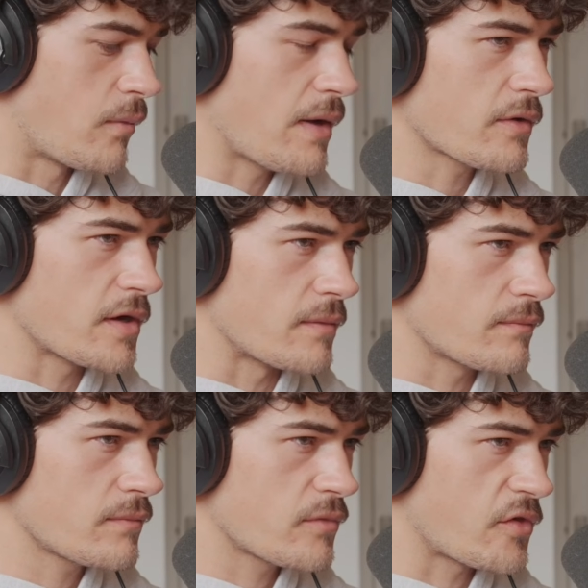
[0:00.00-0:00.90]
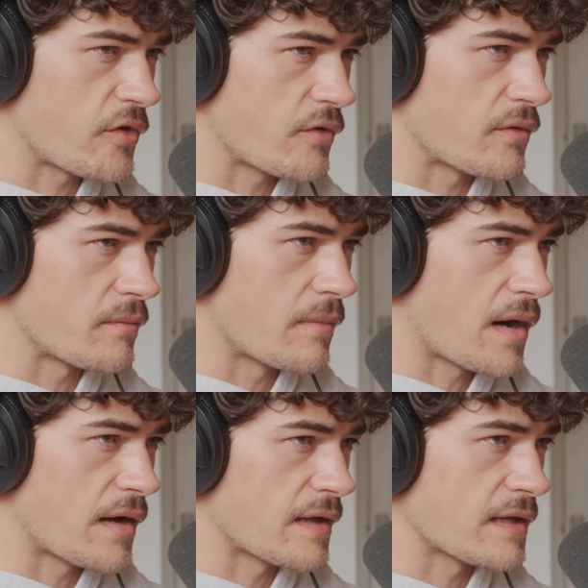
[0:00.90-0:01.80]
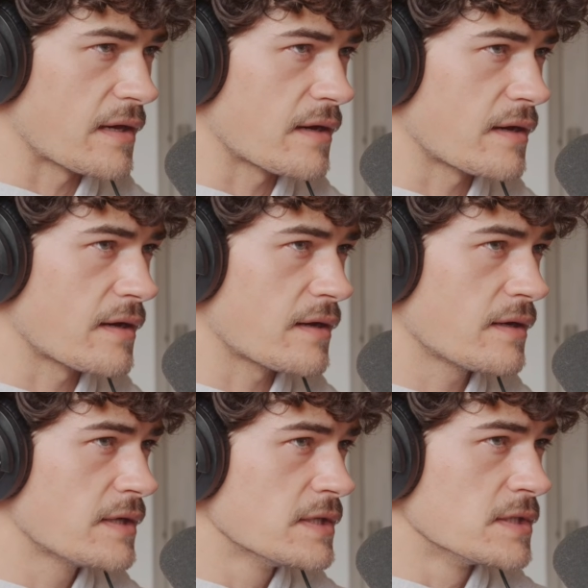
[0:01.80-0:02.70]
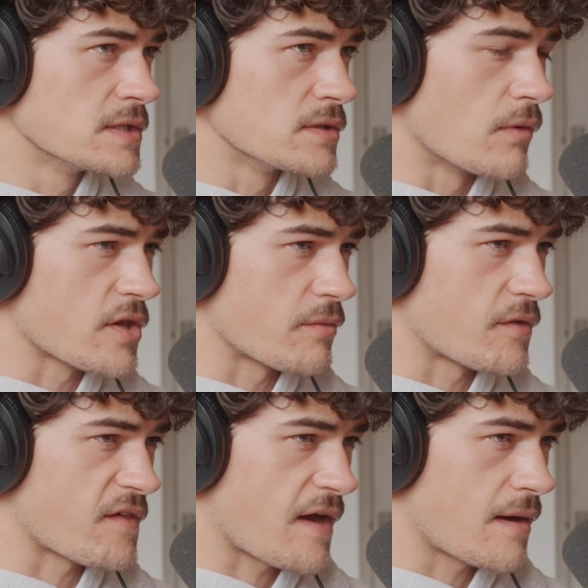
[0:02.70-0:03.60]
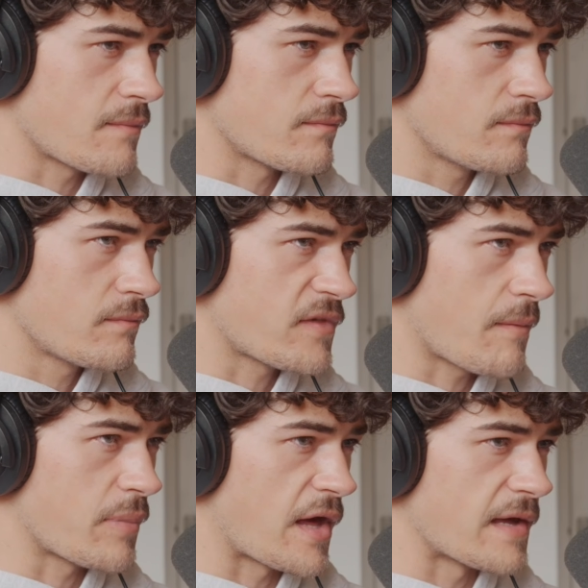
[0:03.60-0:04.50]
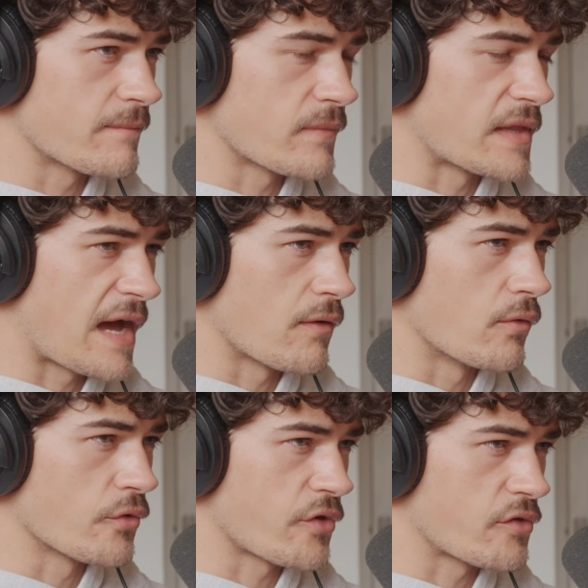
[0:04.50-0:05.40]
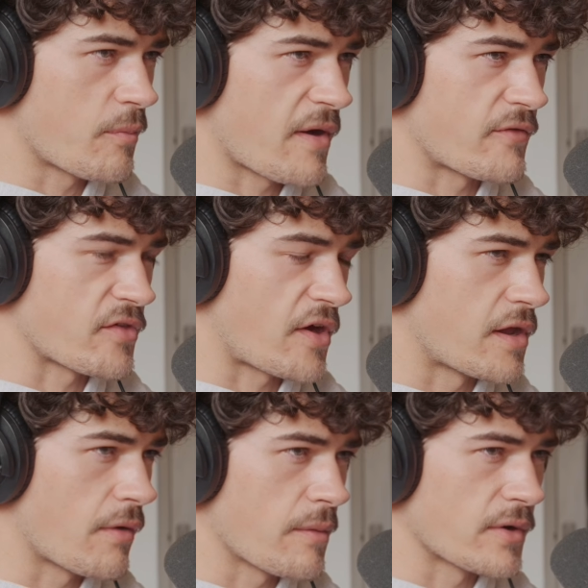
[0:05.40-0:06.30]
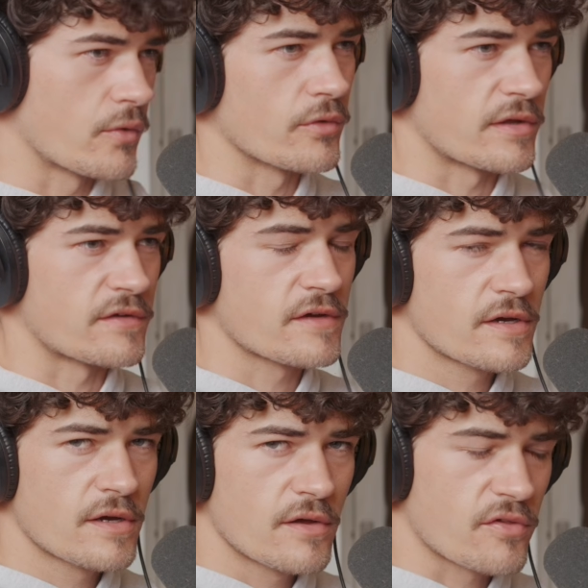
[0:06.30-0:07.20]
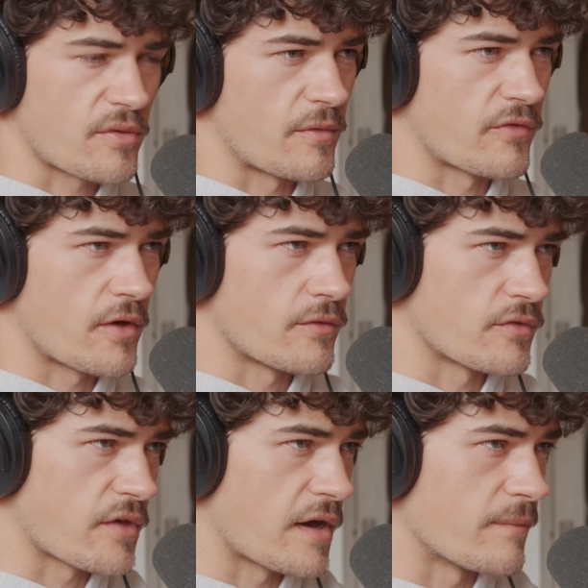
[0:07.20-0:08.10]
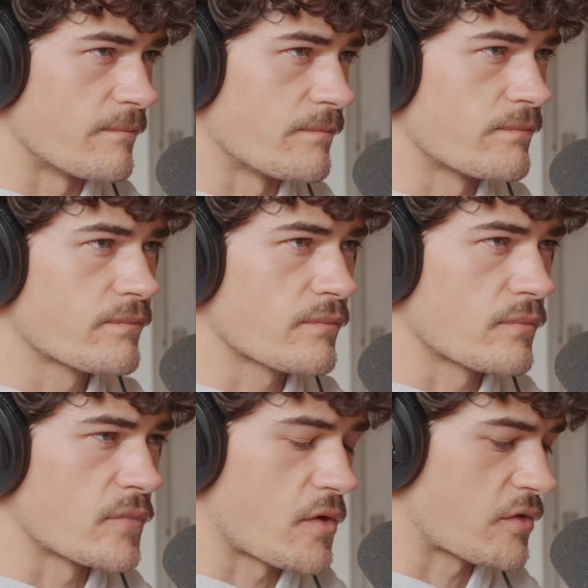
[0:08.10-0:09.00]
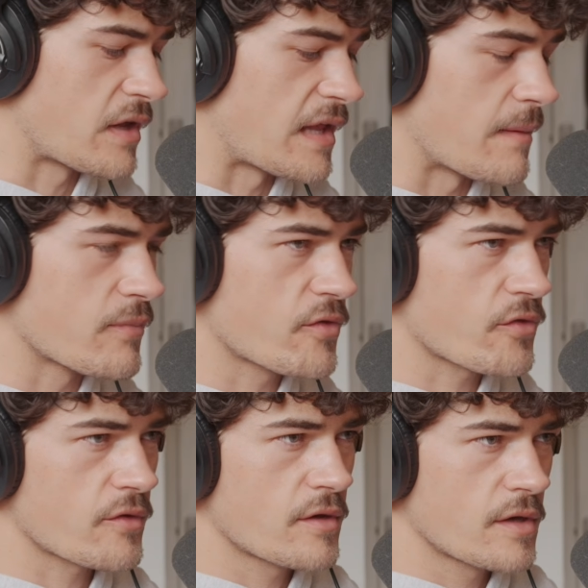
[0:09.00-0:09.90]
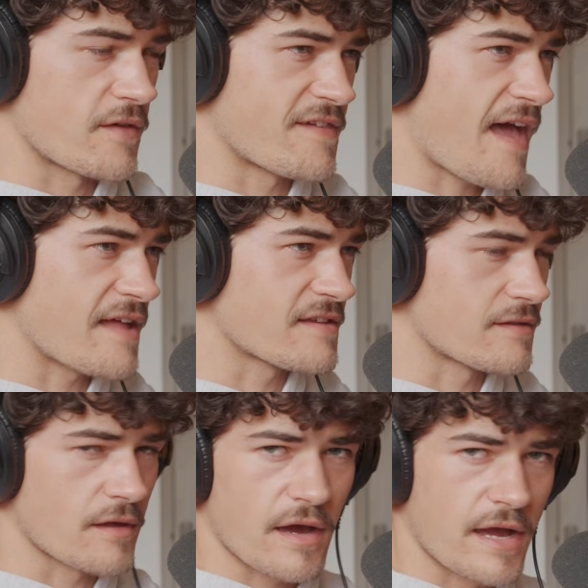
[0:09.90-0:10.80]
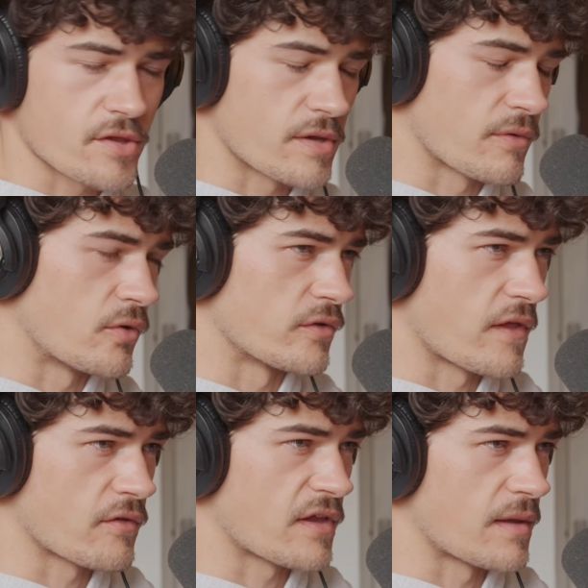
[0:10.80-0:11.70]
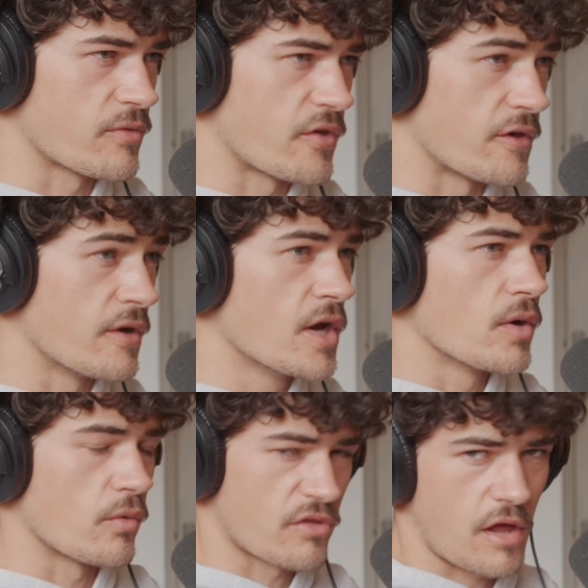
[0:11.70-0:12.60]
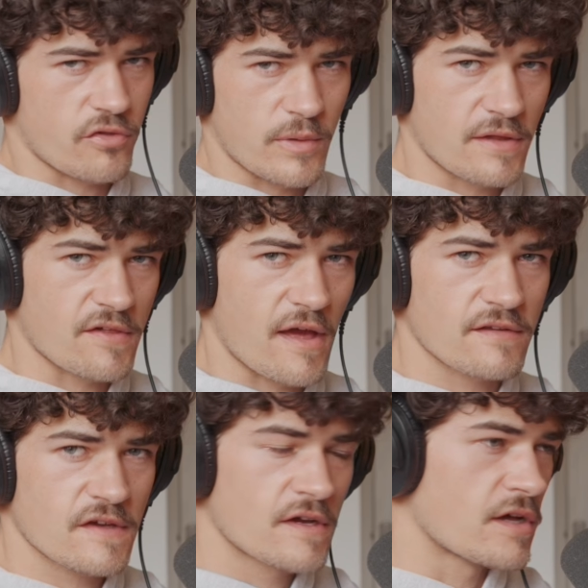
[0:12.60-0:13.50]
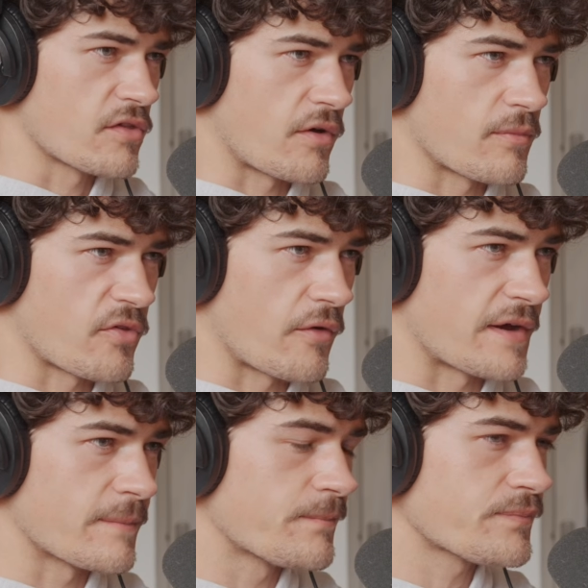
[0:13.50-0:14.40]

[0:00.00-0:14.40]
Welcome to my Worship with Sam template. Now, also to preface, I know I recorded some of those clips. The set that I actually recorded those clips to was last week's set, so I'm sorry.